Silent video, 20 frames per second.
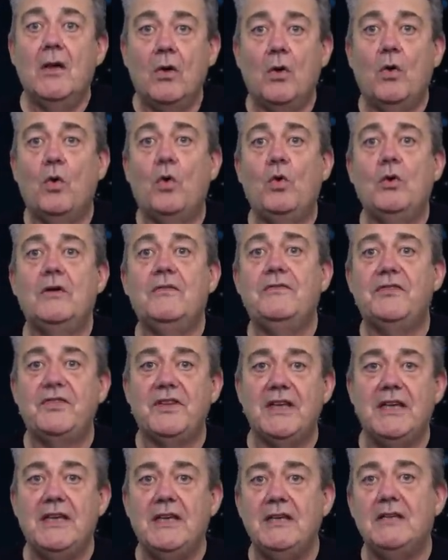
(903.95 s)
All of
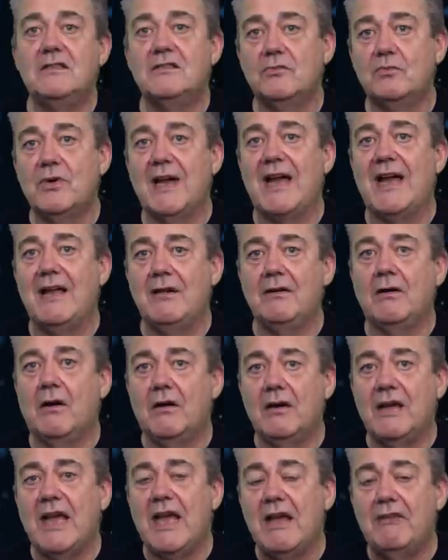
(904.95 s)
these ran
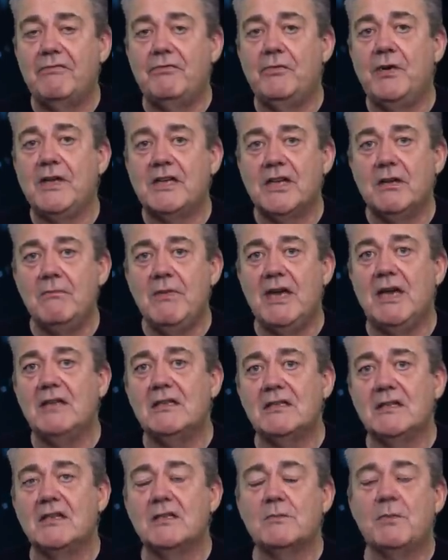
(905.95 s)
on every
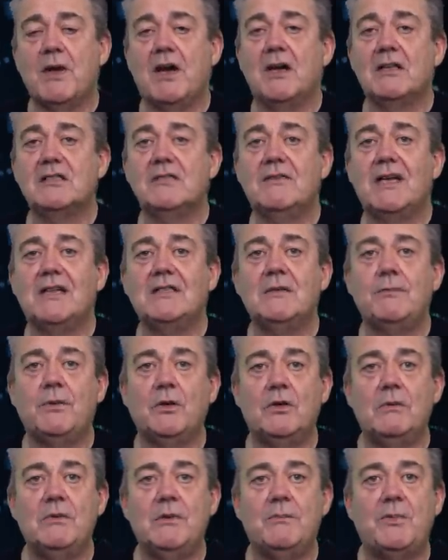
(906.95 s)
commit as part of our
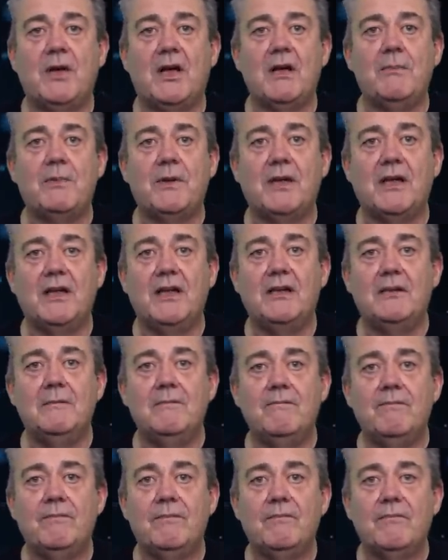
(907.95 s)
deployment pipeline.
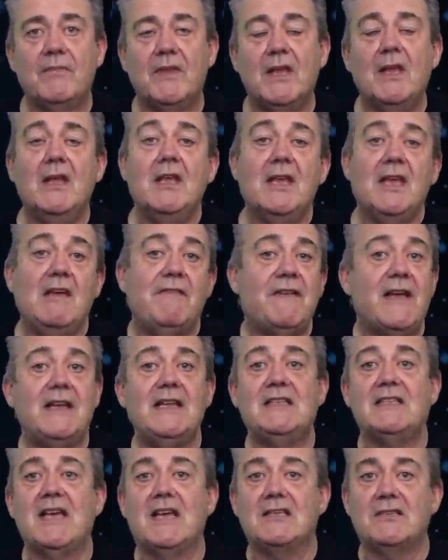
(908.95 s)
If
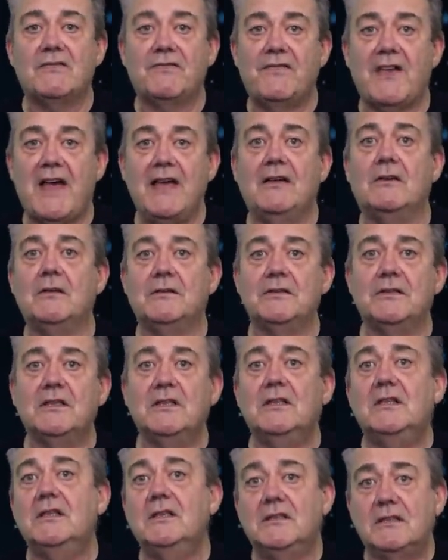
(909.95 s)
any test failed,
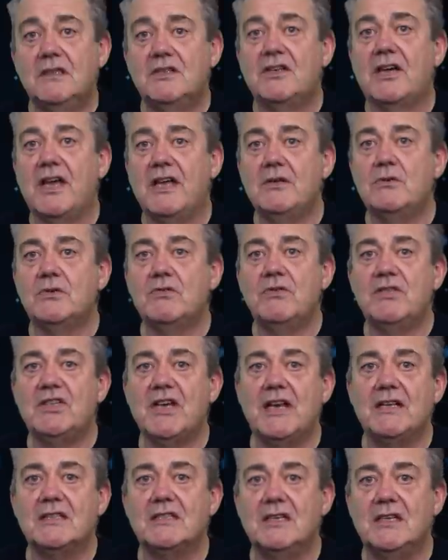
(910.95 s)
the change was
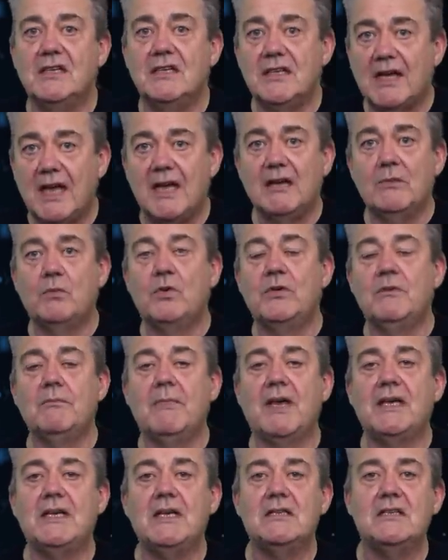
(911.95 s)
rejected and wouldn't
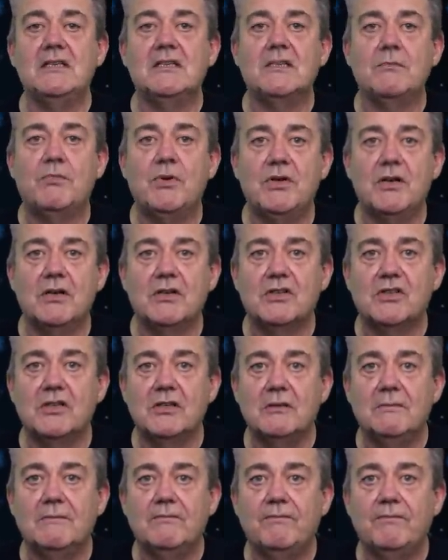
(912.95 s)
make it into
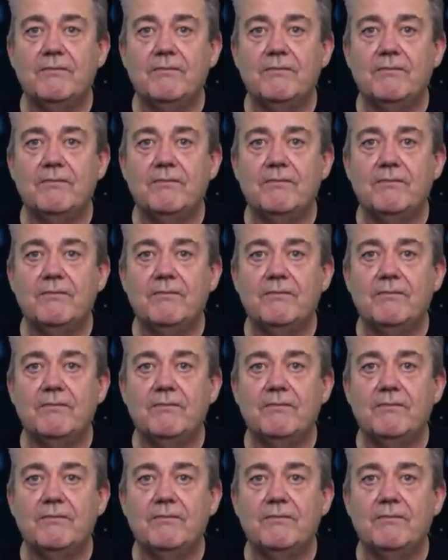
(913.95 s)
production.